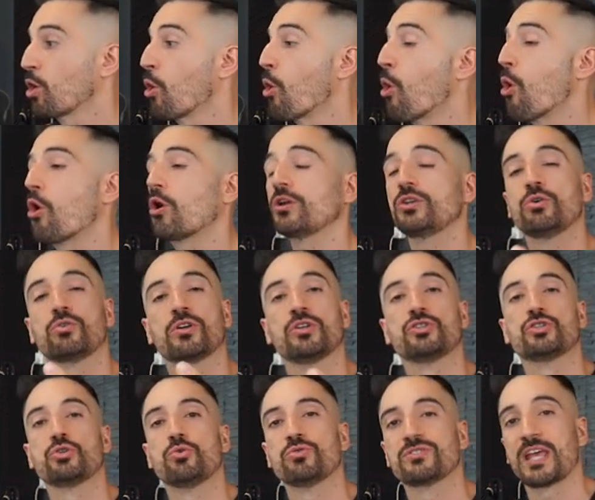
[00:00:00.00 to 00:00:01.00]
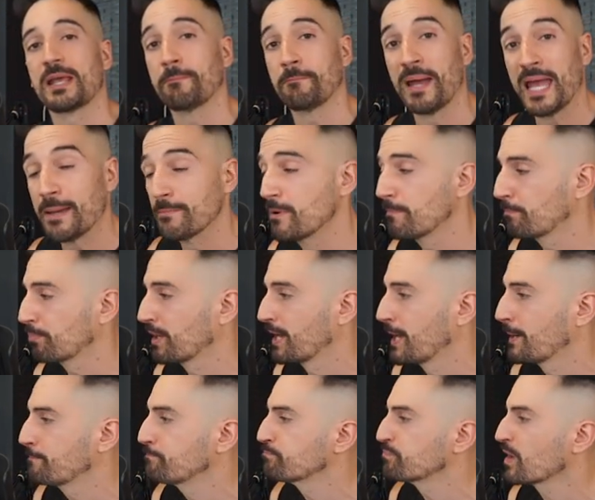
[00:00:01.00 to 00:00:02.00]
or you can choose a payment
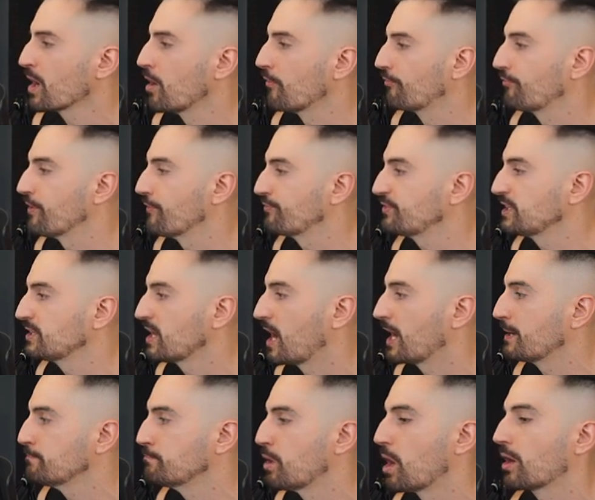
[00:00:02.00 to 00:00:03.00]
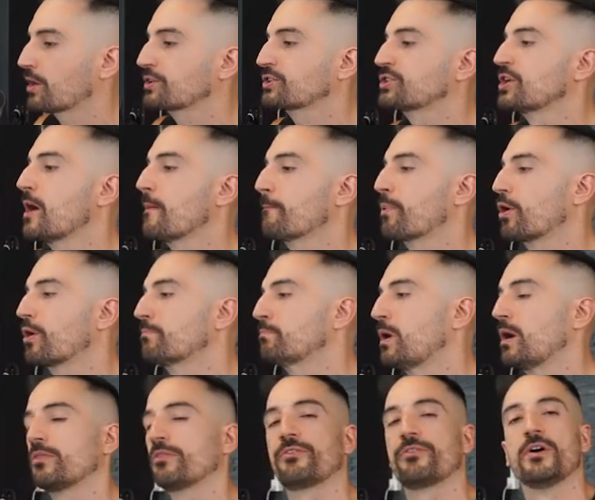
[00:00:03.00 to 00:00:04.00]
plan of $59 per
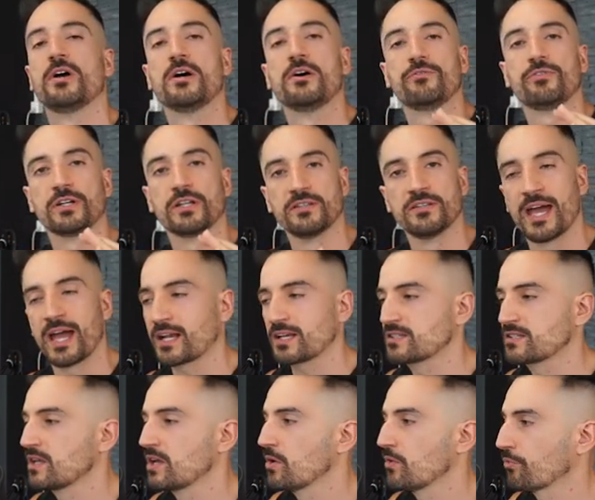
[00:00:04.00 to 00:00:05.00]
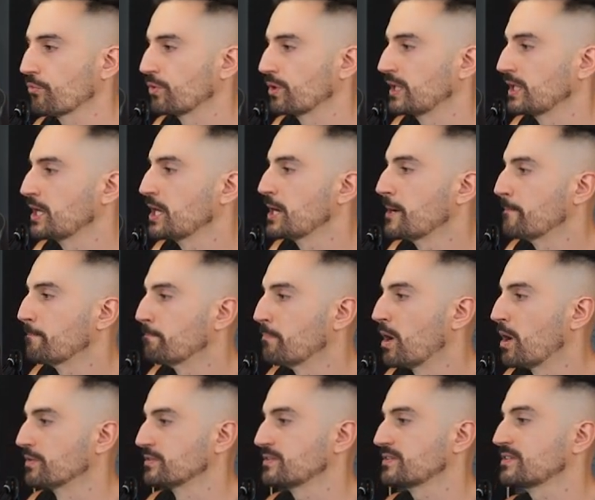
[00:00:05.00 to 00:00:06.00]
month for the next 3
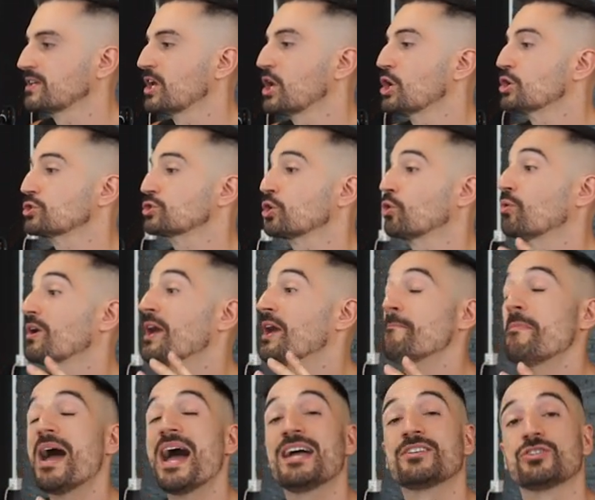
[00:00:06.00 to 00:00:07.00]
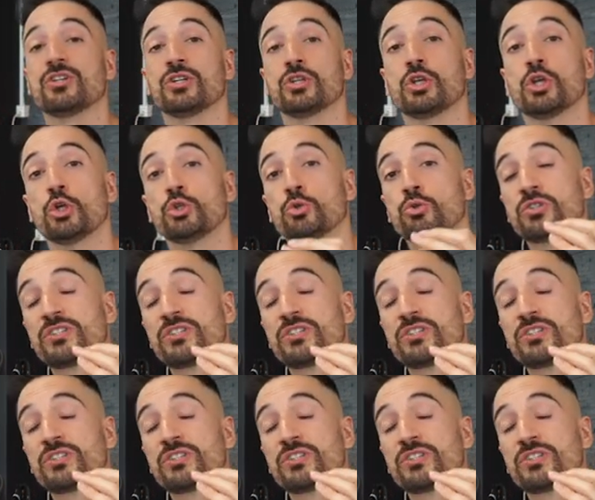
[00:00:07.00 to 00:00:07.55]
months. So imagine you